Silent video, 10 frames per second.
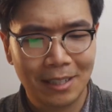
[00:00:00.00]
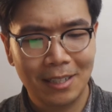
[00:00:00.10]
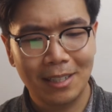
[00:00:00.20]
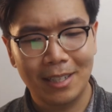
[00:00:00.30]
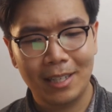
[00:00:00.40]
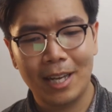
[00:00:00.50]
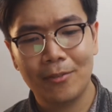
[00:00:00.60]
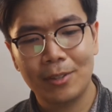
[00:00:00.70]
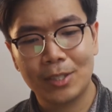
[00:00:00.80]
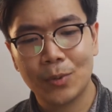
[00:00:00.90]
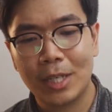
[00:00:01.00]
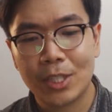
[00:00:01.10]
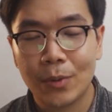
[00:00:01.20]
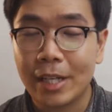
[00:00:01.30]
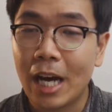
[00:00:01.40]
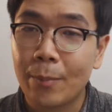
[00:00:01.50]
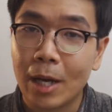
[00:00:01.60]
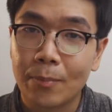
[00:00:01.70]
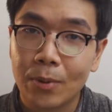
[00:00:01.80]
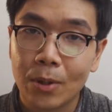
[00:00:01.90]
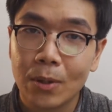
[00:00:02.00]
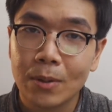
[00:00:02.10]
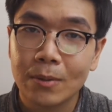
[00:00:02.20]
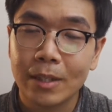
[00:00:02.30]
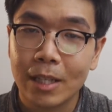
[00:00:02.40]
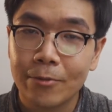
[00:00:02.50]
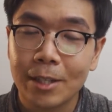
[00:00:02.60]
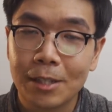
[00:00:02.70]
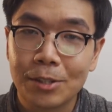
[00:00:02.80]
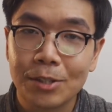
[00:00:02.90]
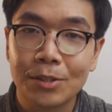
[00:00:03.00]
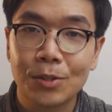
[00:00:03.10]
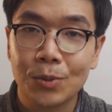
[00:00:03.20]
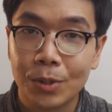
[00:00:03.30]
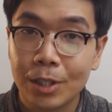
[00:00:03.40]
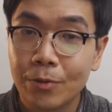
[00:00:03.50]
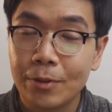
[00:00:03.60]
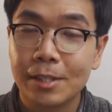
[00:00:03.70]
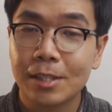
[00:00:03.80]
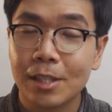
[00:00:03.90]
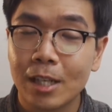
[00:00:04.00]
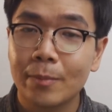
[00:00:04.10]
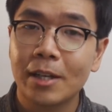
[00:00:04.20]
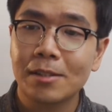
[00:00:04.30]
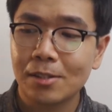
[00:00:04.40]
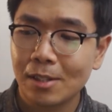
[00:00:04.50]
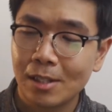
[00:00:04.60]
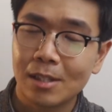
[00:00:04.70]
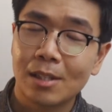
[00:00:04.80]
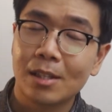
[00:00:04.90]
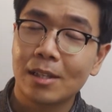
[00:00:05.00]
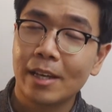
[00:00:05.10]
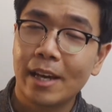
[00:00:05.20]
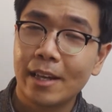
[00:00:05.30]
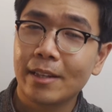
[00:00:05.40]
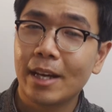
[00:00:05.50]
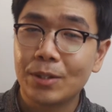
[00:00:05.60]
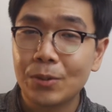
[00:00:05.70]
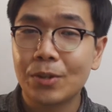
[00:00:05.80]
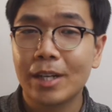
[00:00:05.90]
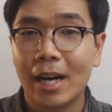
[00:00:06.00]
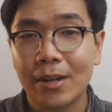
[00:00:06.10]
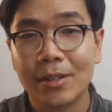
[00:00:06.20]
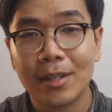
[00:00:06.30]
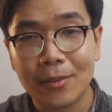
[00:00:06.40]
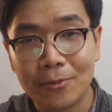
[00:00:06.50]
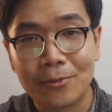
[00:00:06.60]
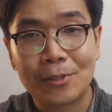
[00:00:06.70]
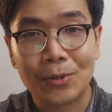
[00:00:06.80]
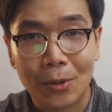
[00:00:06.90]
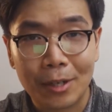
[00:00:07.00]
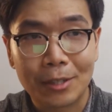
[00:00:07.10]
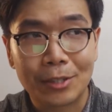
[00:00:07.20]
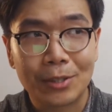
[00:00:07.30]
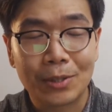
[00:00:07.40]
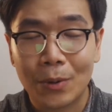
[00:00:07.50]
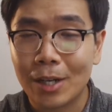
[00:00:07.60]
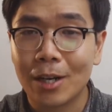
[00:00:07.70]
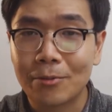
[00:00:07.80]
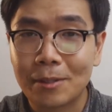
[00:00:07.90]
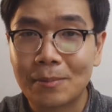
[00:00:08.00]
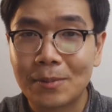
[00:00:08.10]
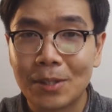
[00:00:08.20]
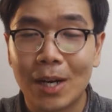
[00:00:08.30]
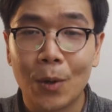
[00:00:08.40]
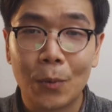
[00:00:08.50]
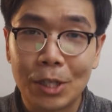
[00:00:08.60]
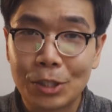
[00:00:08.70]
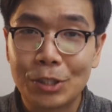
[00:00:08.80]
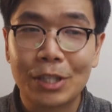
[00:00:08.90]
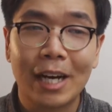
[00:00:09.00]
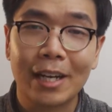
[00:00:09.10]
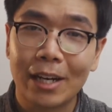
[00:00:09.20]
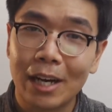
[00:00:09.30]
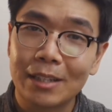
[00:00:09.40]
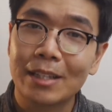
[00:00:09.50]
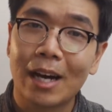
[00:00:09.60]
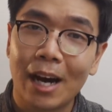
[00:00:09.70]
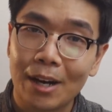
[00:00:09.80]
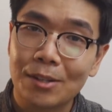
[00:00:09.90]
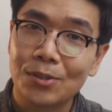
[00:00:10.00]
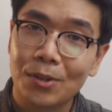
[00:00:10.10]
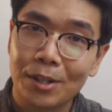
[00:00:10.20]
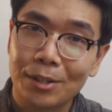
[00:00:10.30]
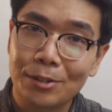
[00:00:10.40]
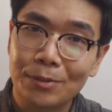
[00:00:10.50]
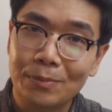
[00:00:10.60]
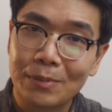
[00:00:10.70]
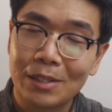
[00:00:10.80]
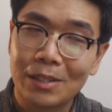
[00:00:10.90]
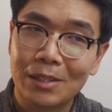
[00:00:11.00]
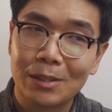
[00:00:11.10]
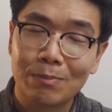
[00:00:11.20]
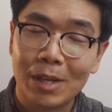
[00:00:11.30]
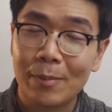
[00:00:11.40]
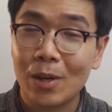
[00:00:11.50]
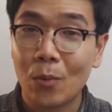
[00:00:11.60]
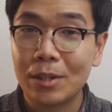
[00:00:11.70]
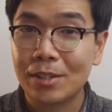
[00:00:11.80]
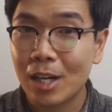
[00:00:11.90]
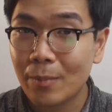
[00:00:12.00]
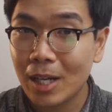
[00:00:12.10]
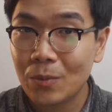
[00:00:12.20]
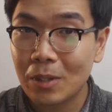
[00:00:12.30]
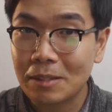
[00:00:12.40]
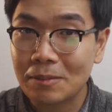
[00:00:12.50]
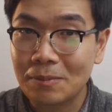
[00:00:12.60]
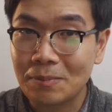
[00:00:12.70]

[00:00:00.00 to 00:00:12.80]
I have the 2020 iPad Pro 11-inch, 256 gigabytes, and I do run out of storage quite often, so I wish I got a higher storage, maybe a 1 terabyte one.